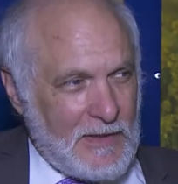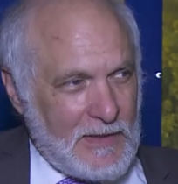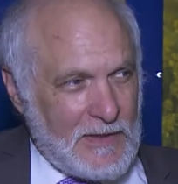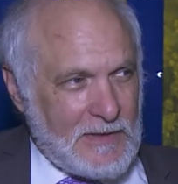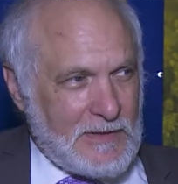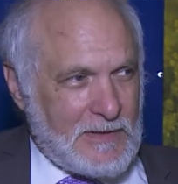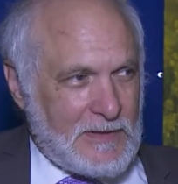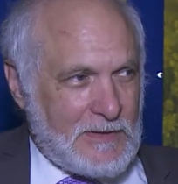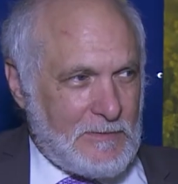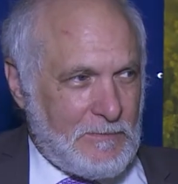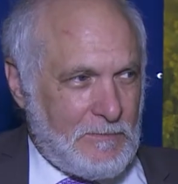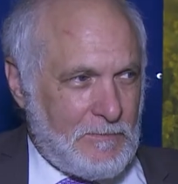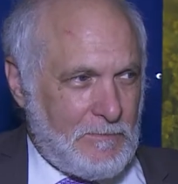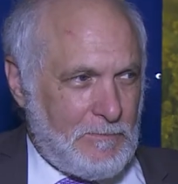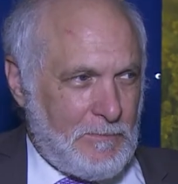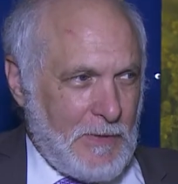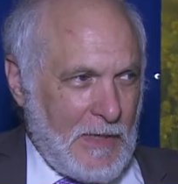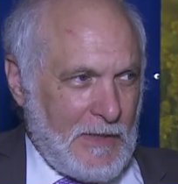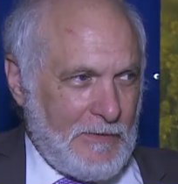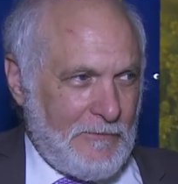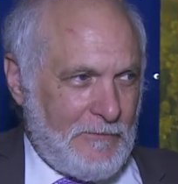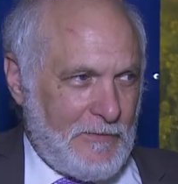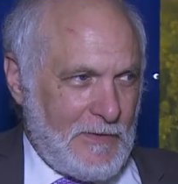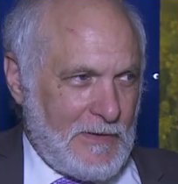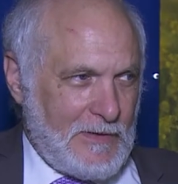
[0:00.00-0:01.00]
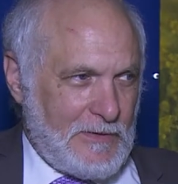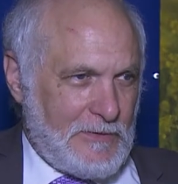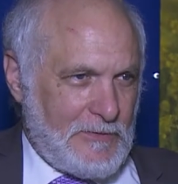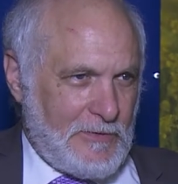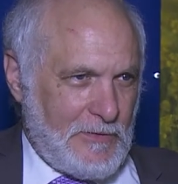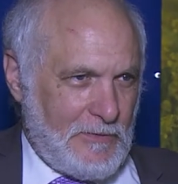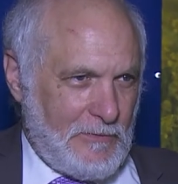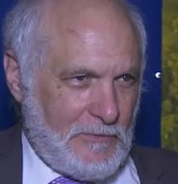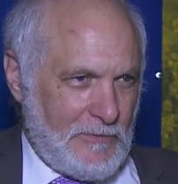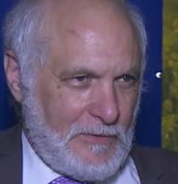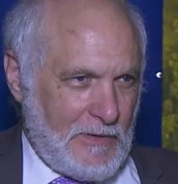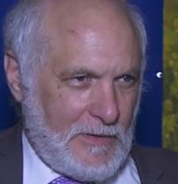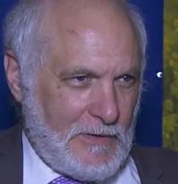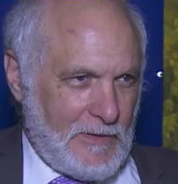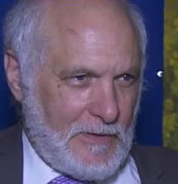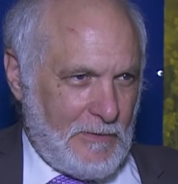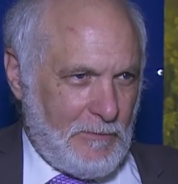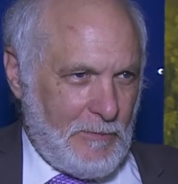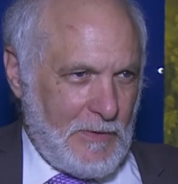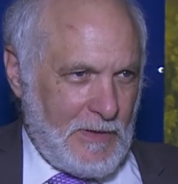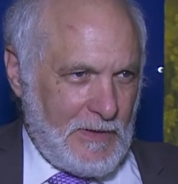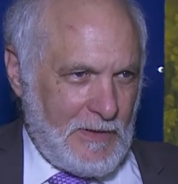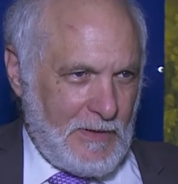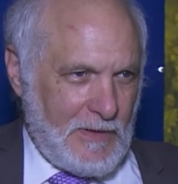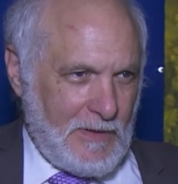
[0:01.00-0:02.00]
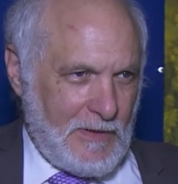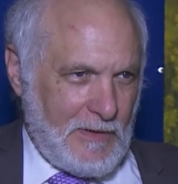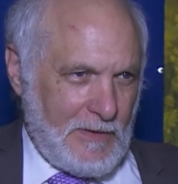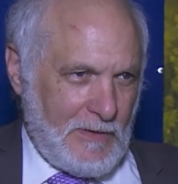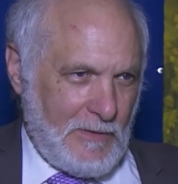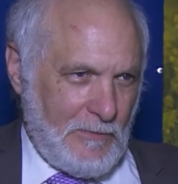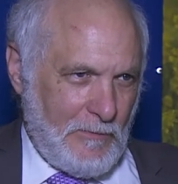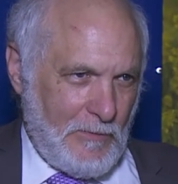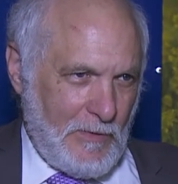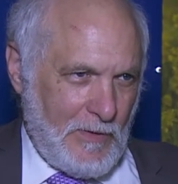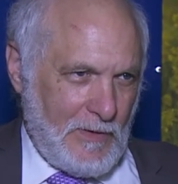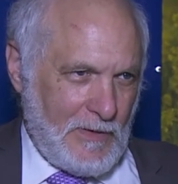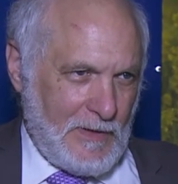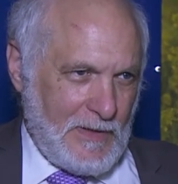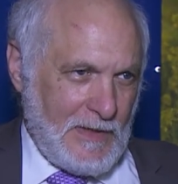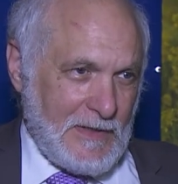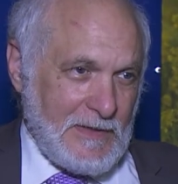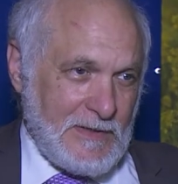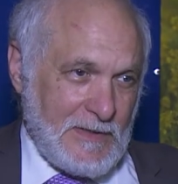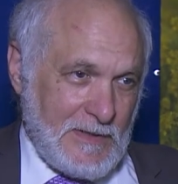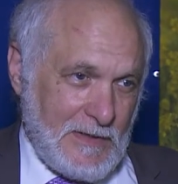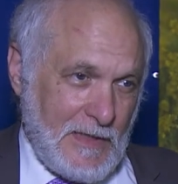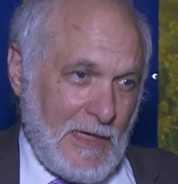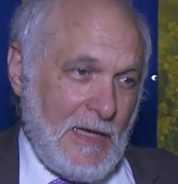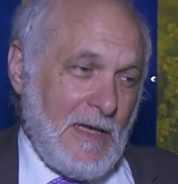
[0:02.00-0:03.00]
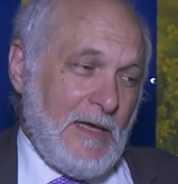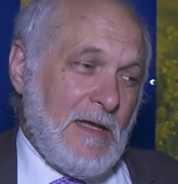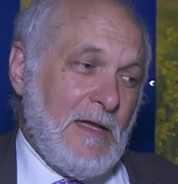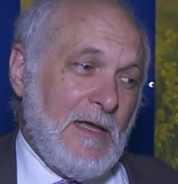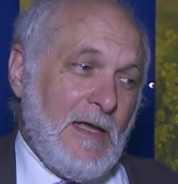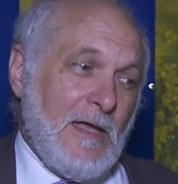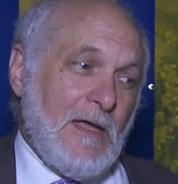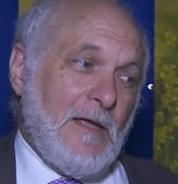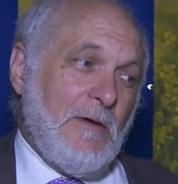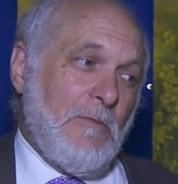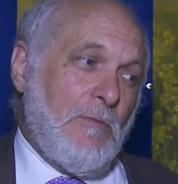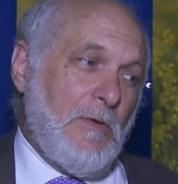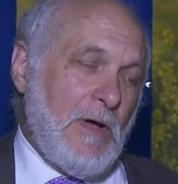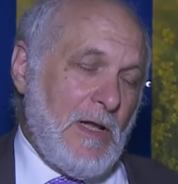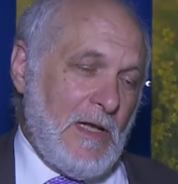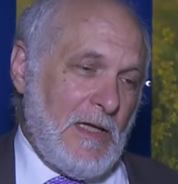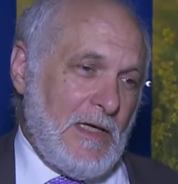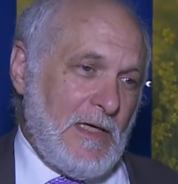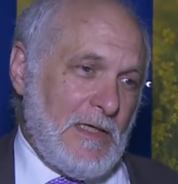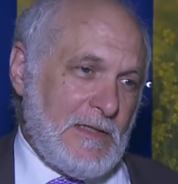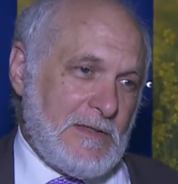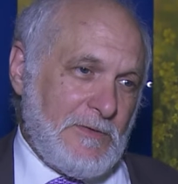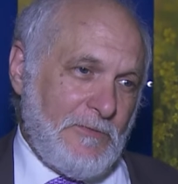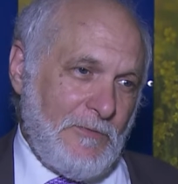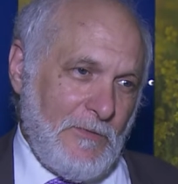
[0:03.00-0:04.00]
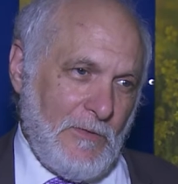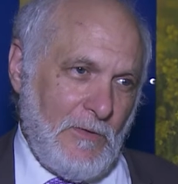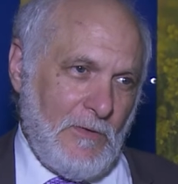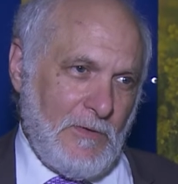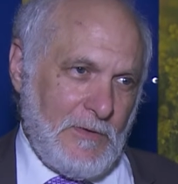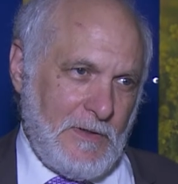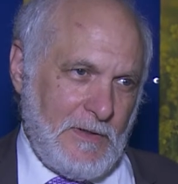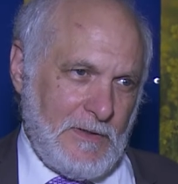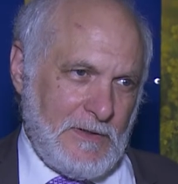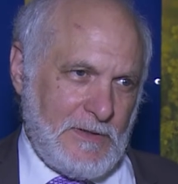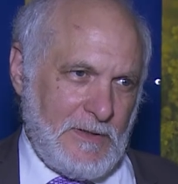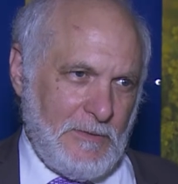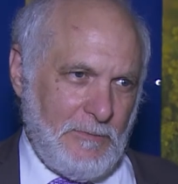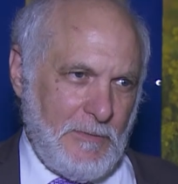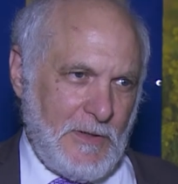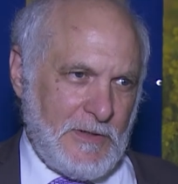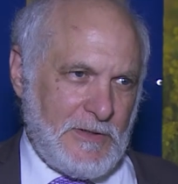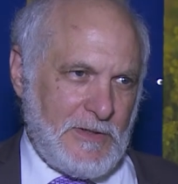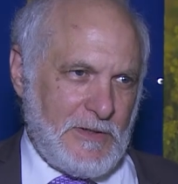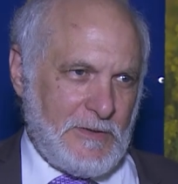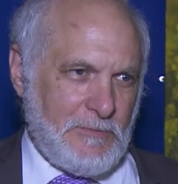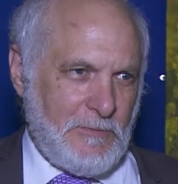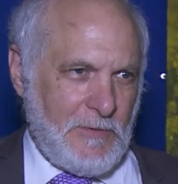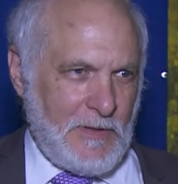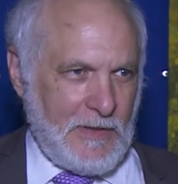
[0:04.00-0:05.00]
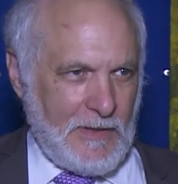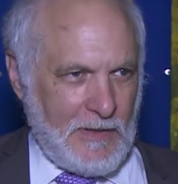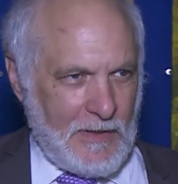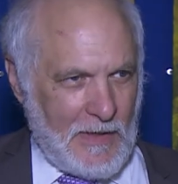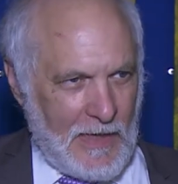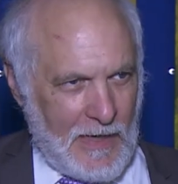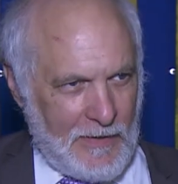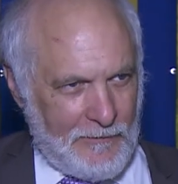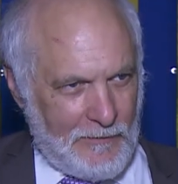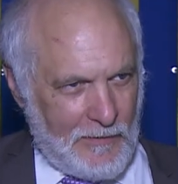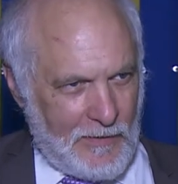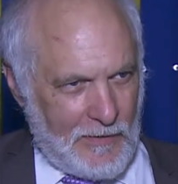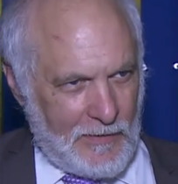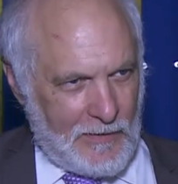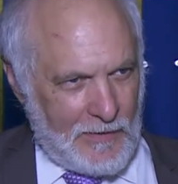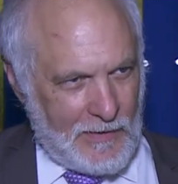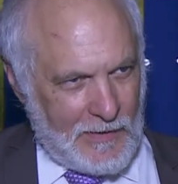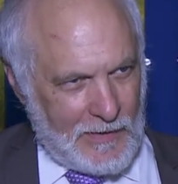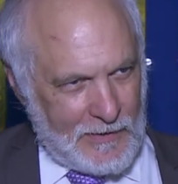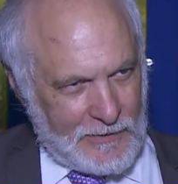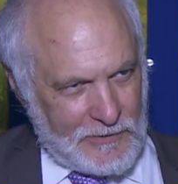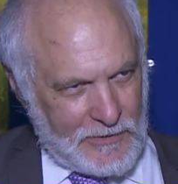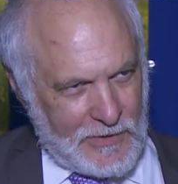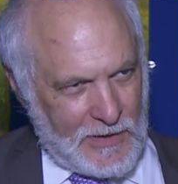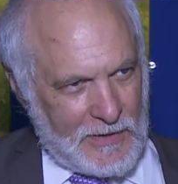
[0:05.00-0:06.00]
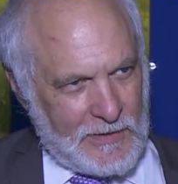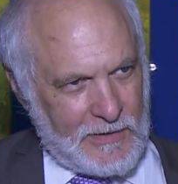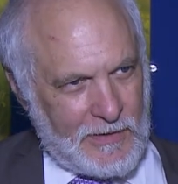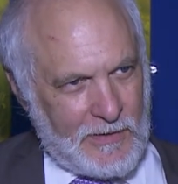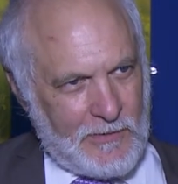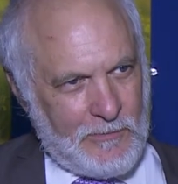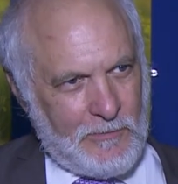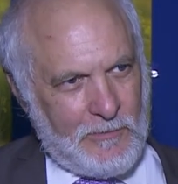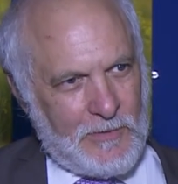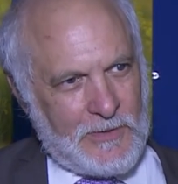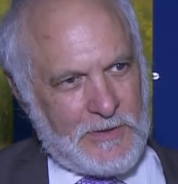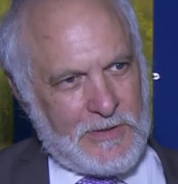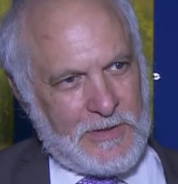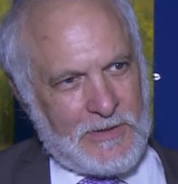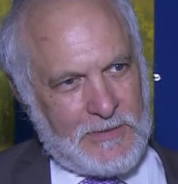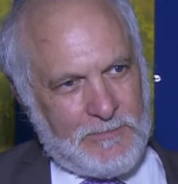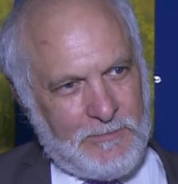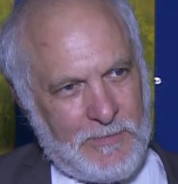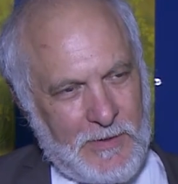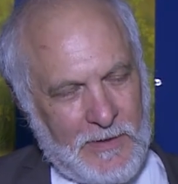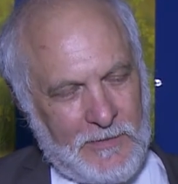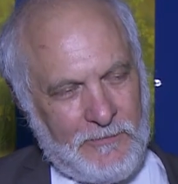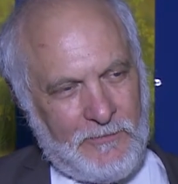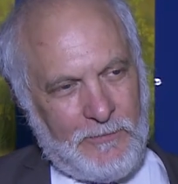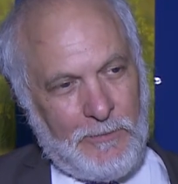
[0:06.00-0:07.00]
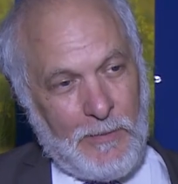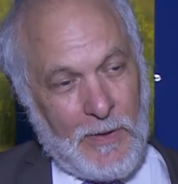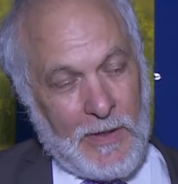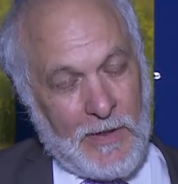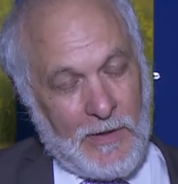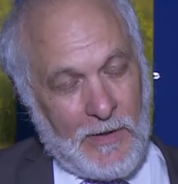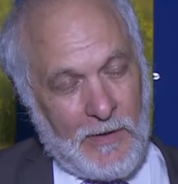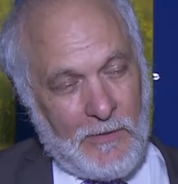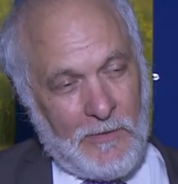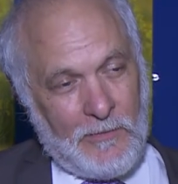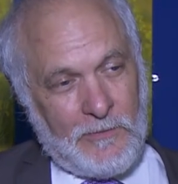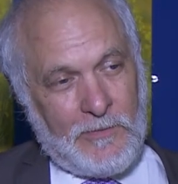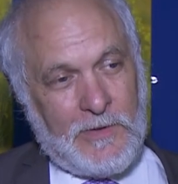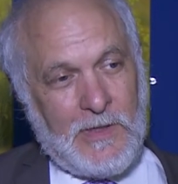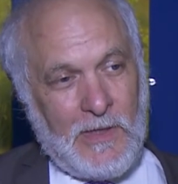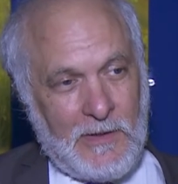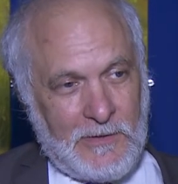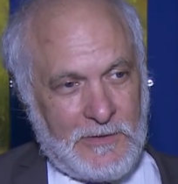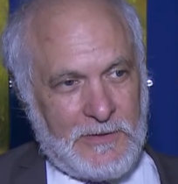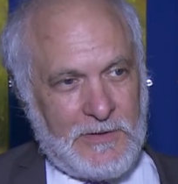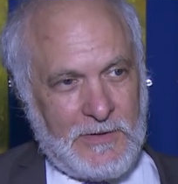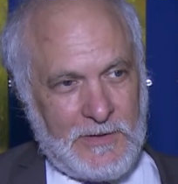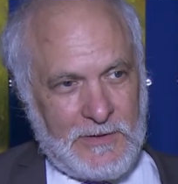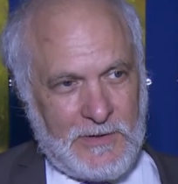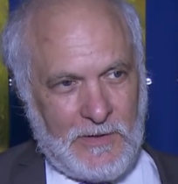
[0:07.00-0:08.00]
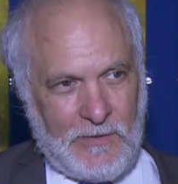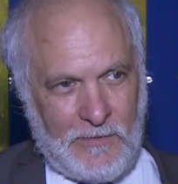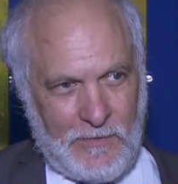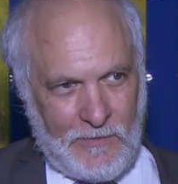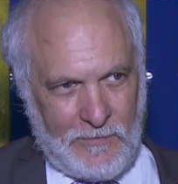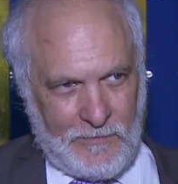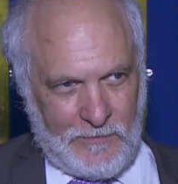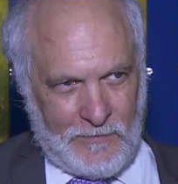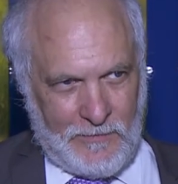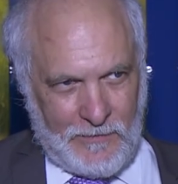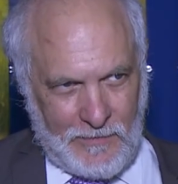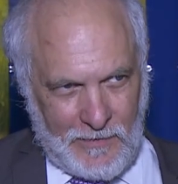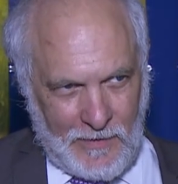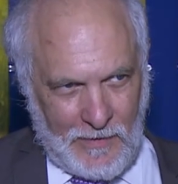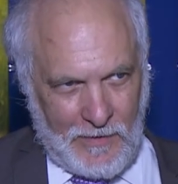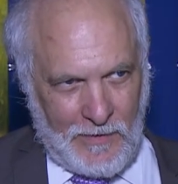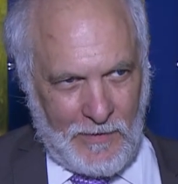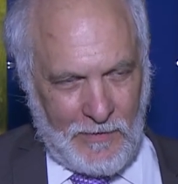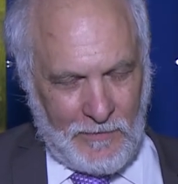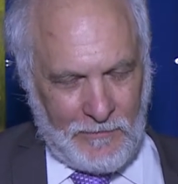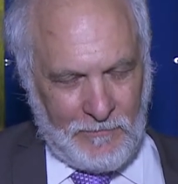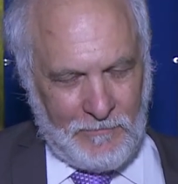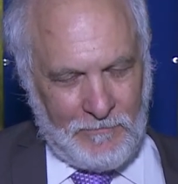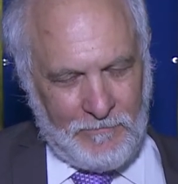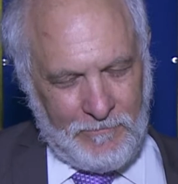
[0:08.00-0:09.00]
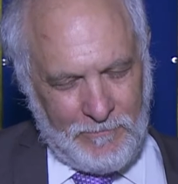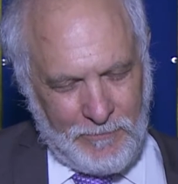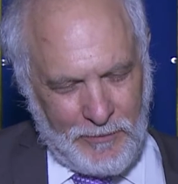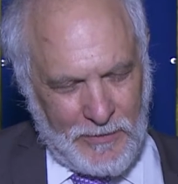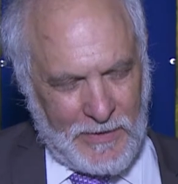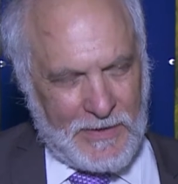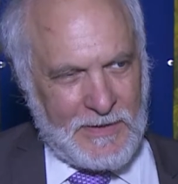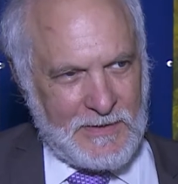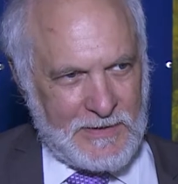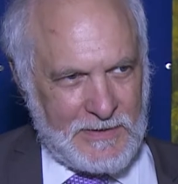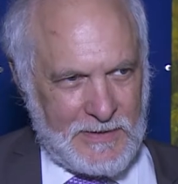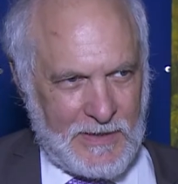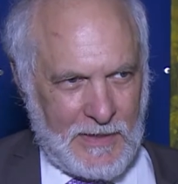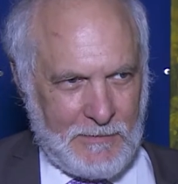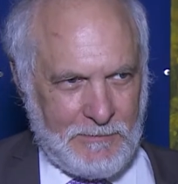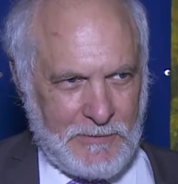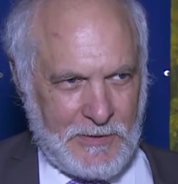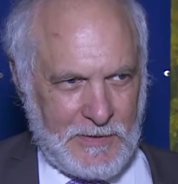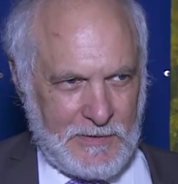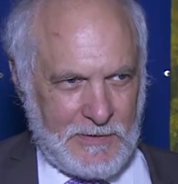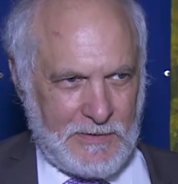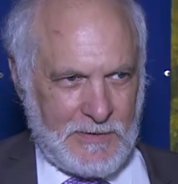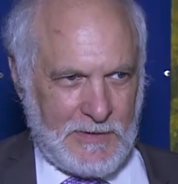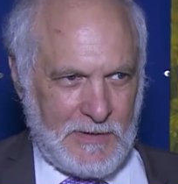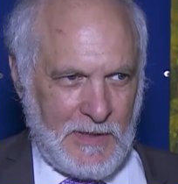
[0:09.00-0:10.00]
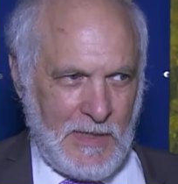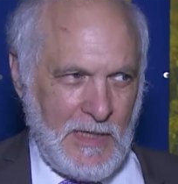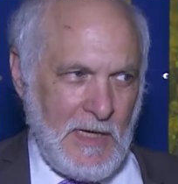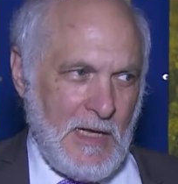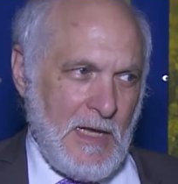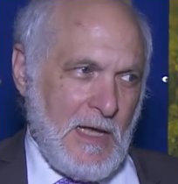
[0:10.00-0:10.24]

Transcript: think it's painfully true that the media in the world is, well, it's flawed in so much as we have our agenda, which is built by our own cultures, our own preconceptions.